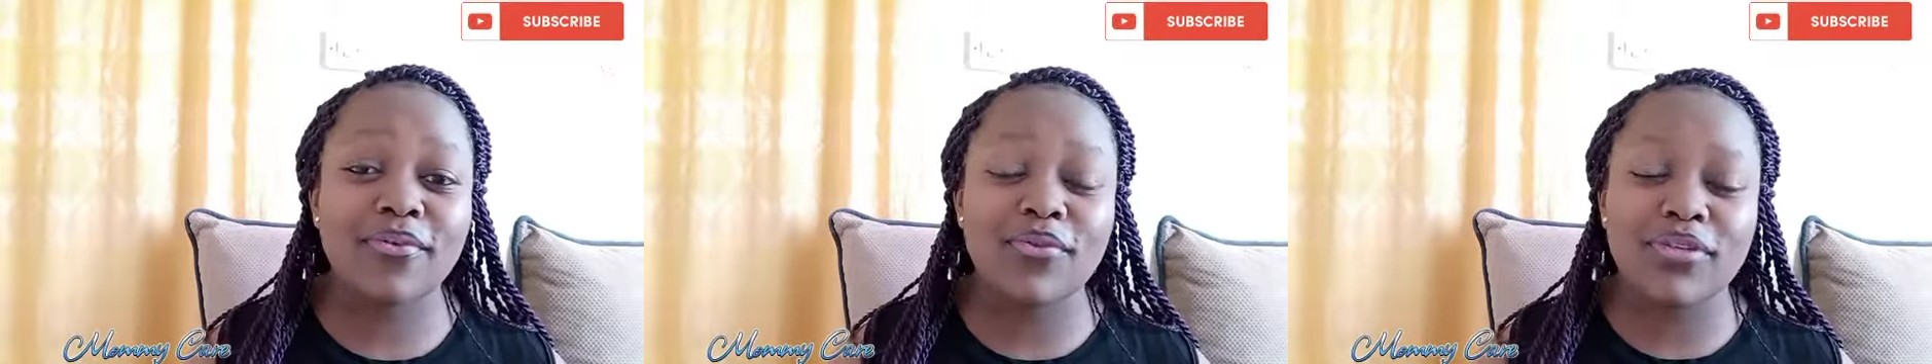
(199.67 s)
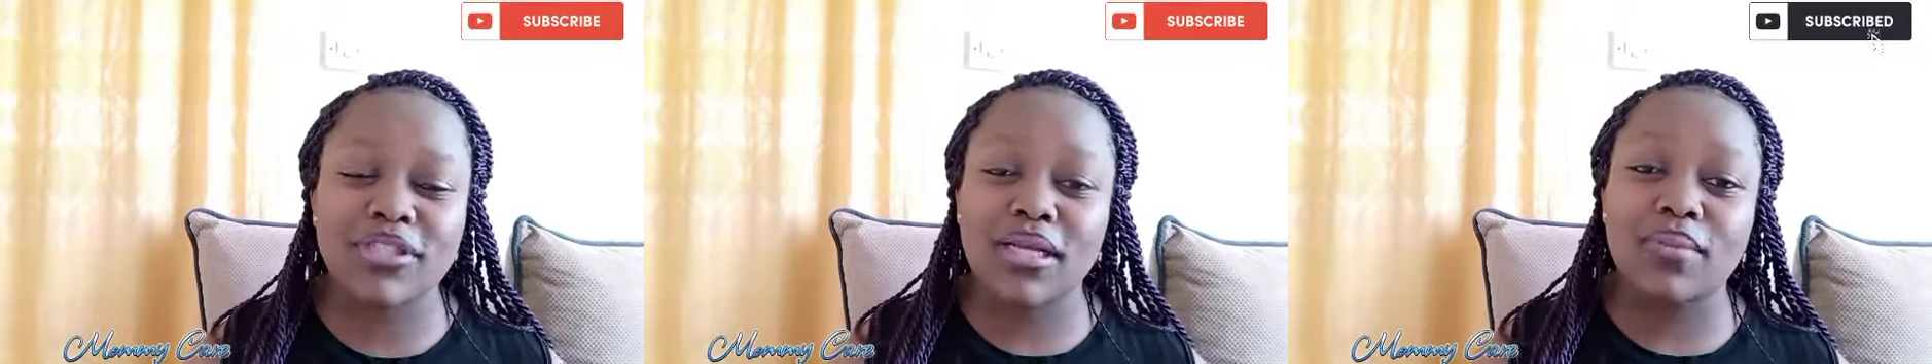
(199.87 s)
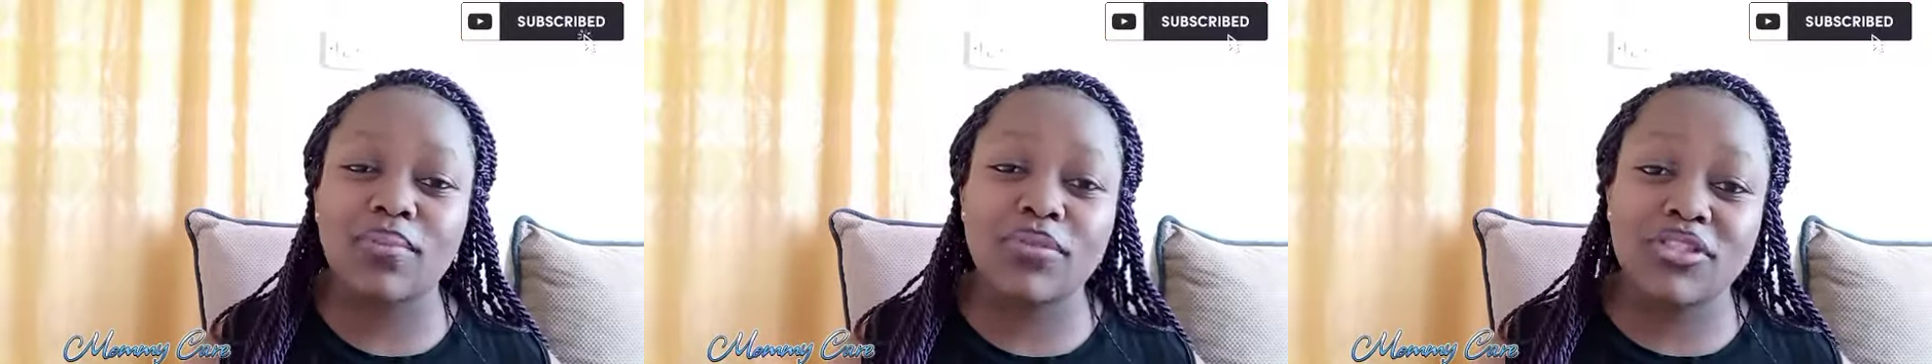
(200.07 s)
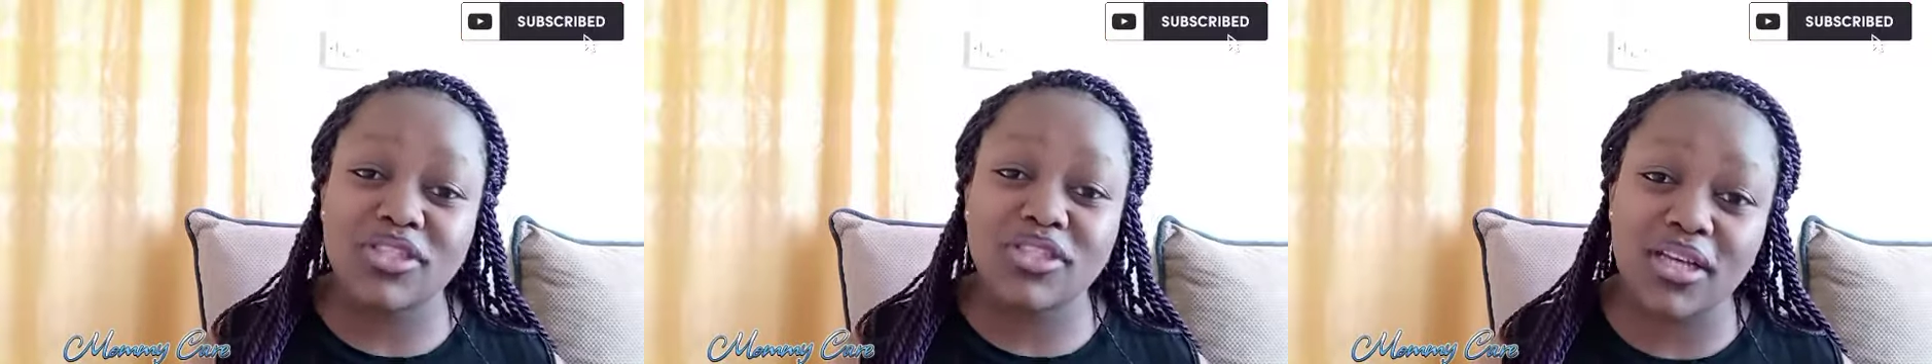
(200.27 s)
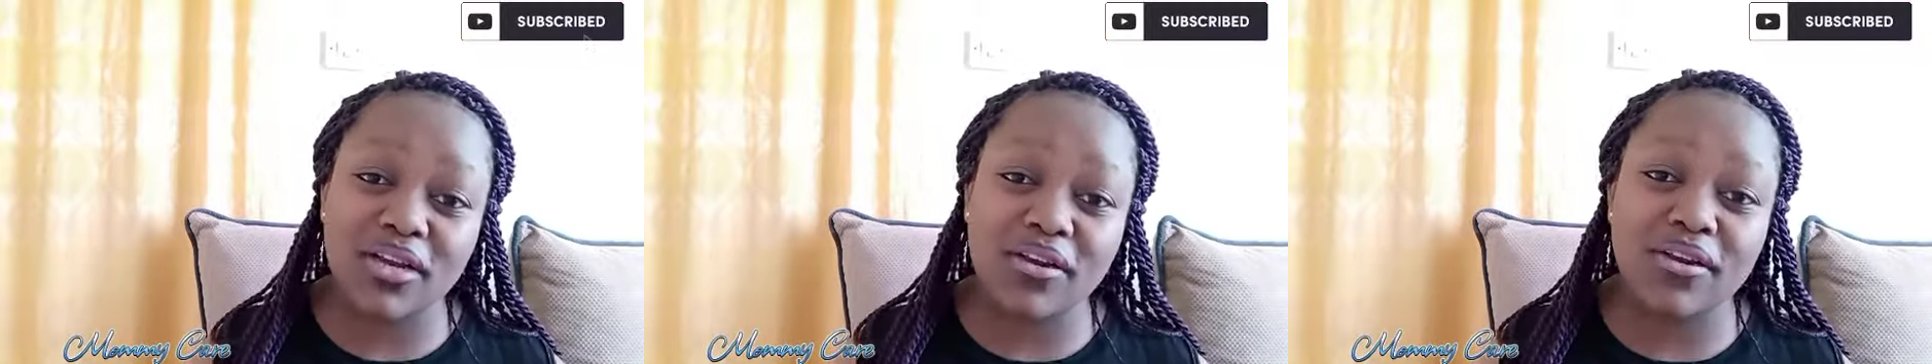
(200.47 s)
which I'll be
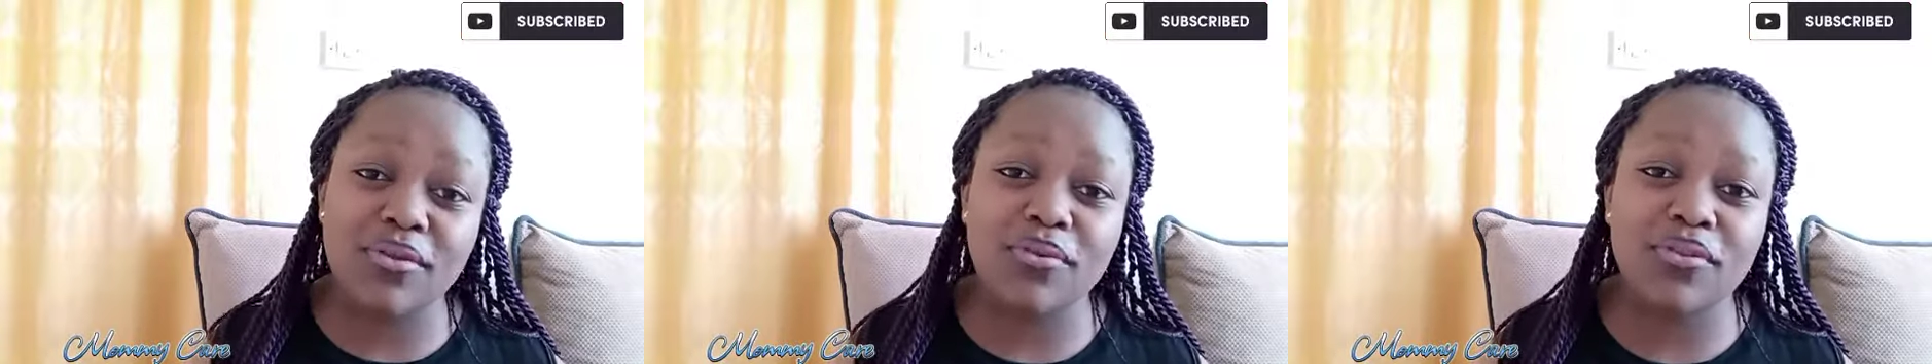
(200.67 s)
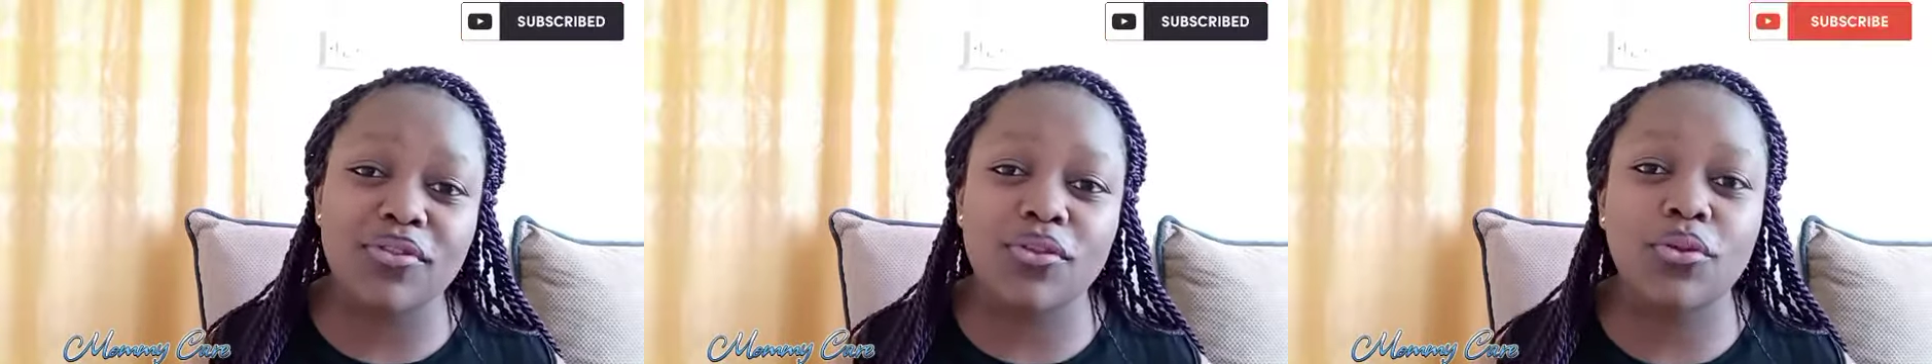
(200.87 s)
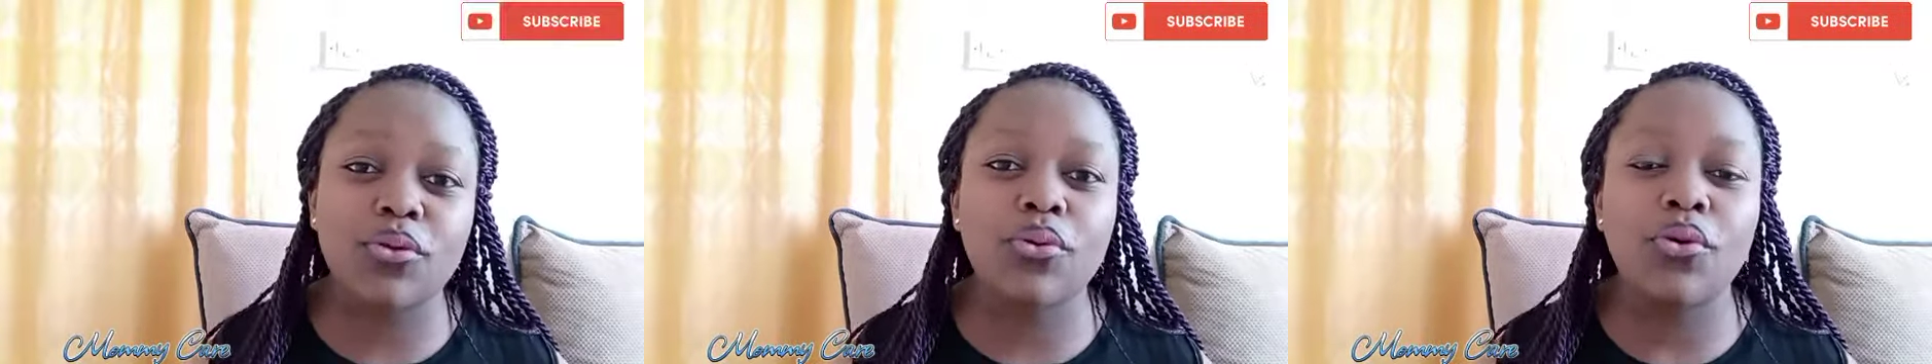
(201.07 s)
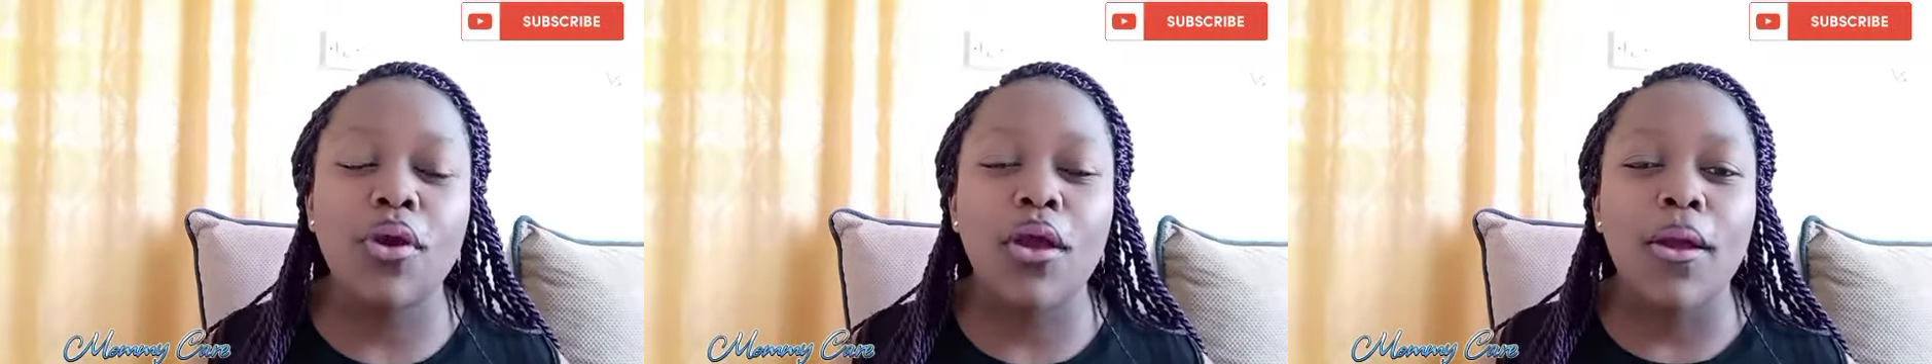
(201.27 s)
sharing with you.